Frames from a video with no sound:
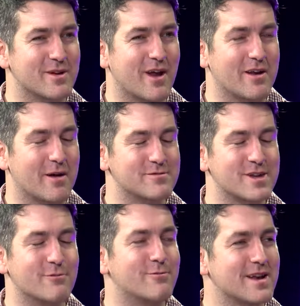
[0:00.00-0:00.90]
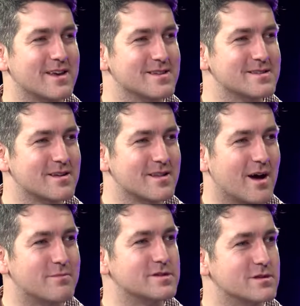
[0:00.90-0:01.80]
and, and I'm so pleased that
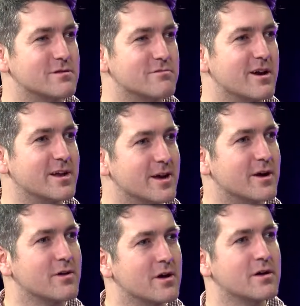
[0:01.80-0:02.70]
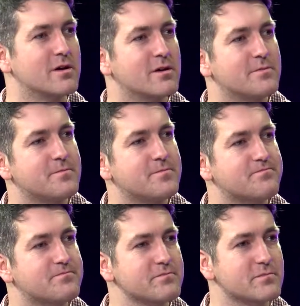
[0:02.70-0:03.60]
I pursued radio. Because you wouldn't be here
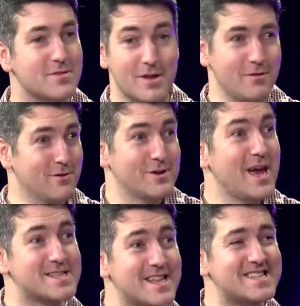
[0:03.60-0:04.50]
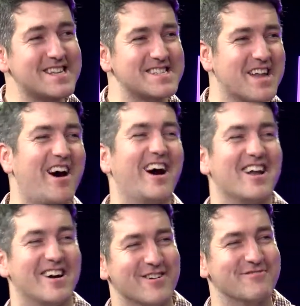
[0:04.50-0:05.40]
today. Oh yes, this, this is the
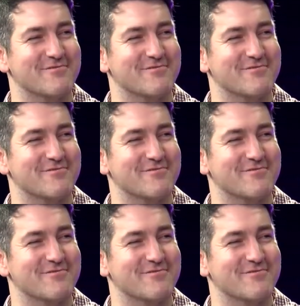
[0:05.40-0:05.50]
highlight of